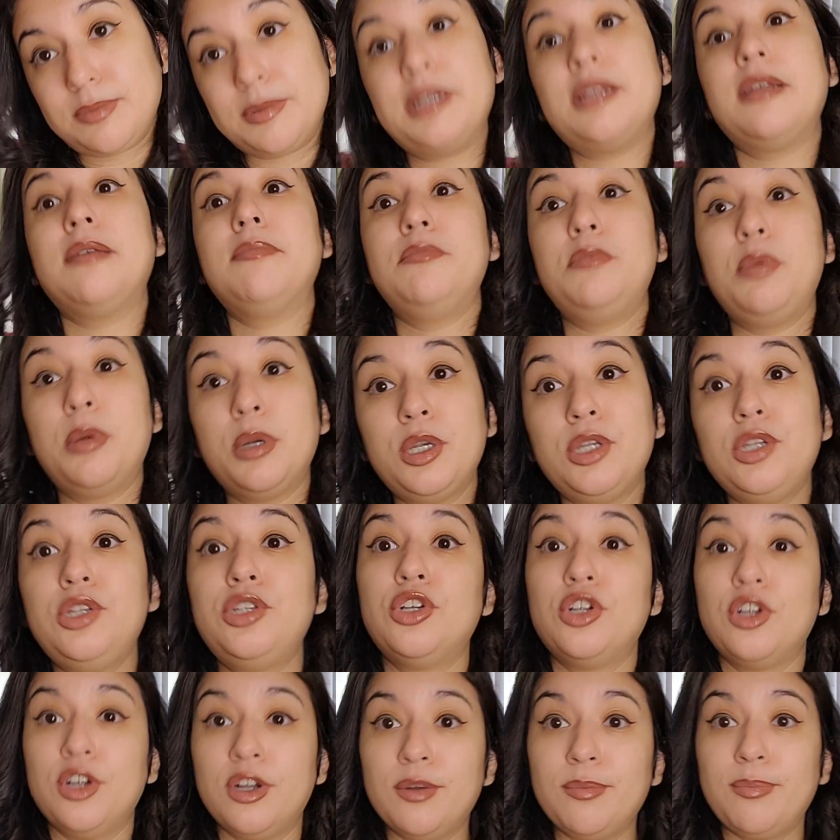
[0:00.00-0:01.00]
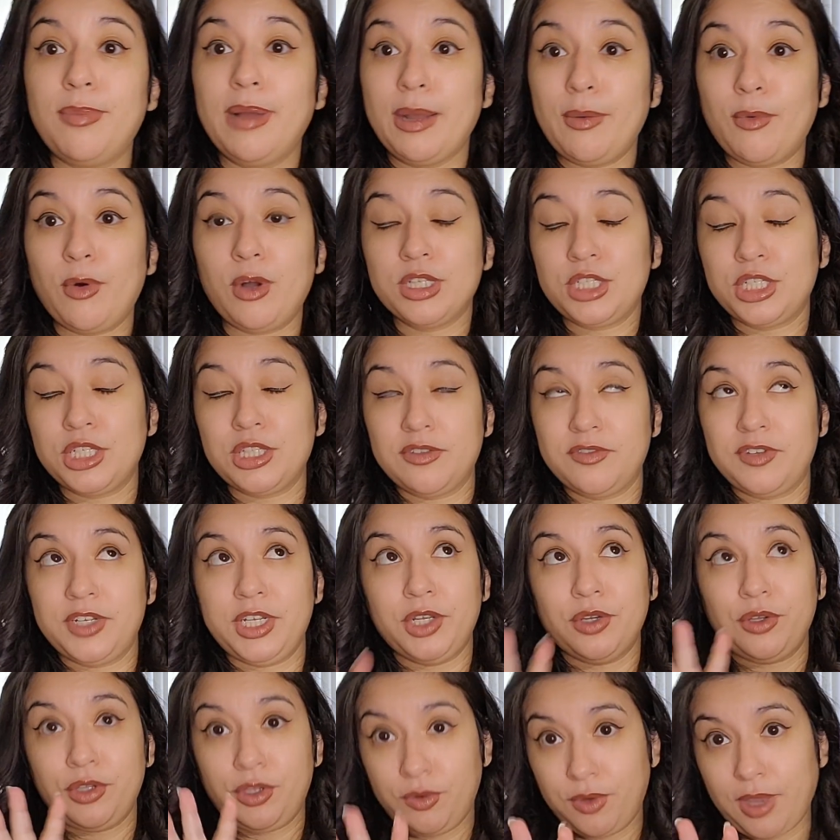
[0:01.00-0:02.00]
but I'm pretty sure by watching the
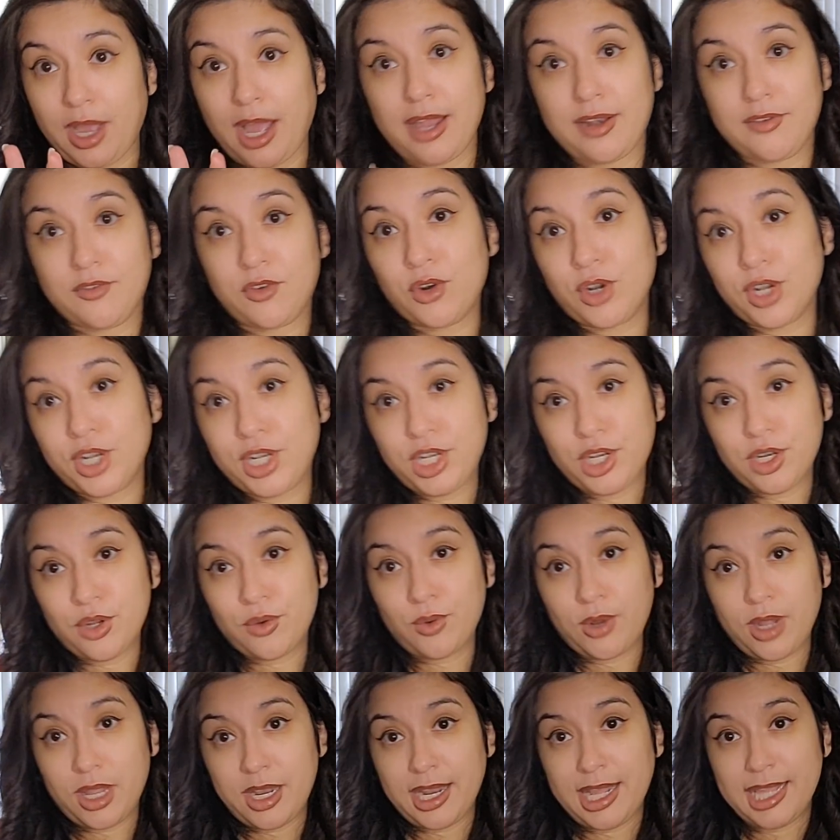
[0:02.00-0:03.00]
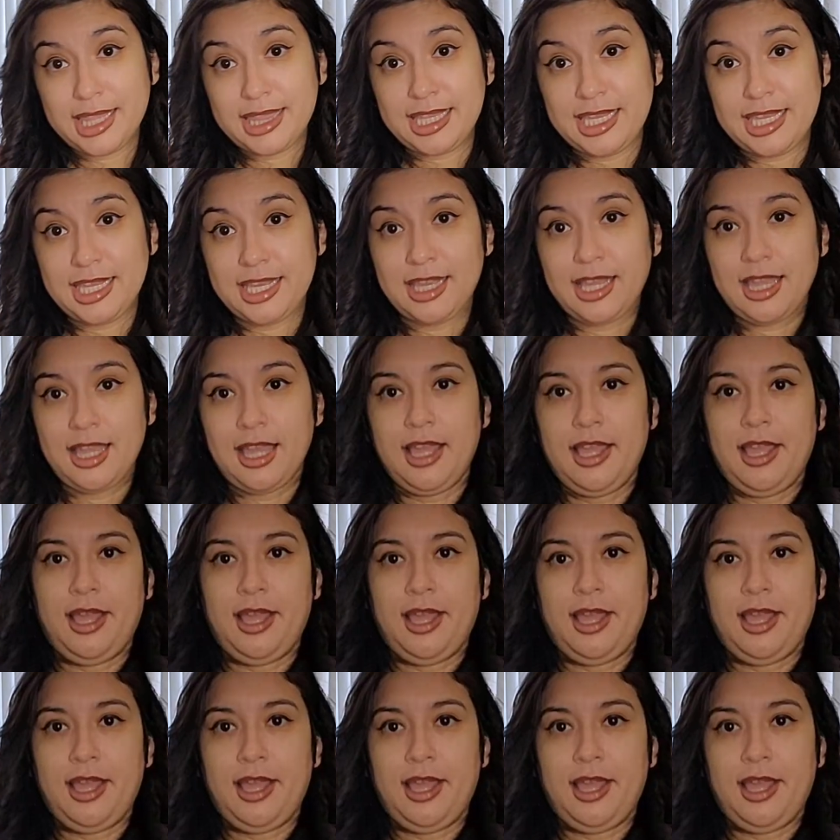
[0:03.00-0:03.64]
video, you kind of already know what I think.